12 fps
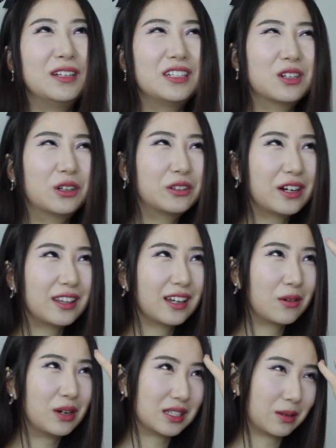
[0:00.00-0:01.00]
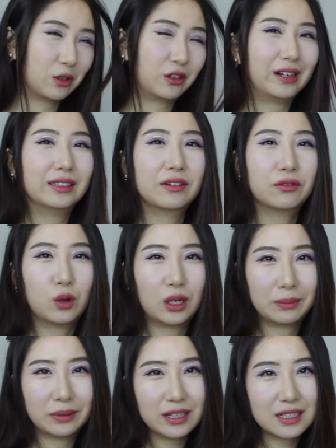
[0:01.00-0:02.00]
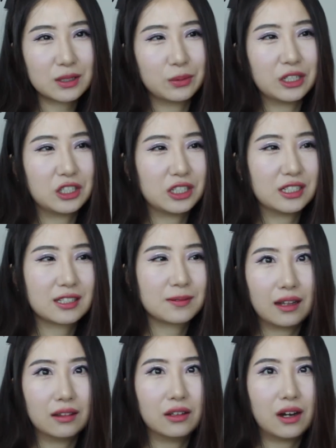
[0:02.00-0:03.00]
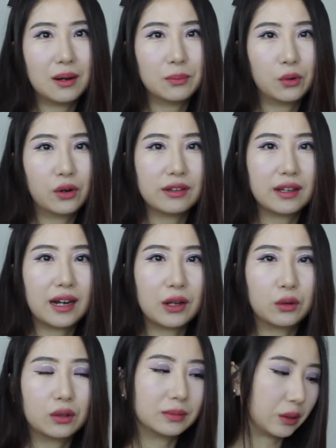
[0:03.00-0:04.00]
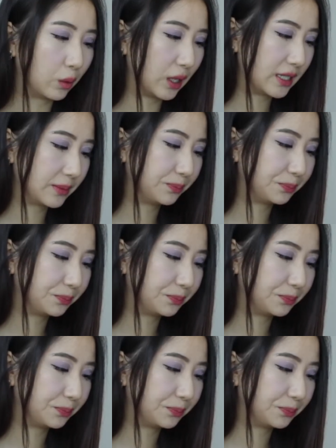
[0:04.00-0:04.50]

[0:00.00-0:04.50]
In total, I think I read somewhere around like 40 books, which is a lot more than I normally would.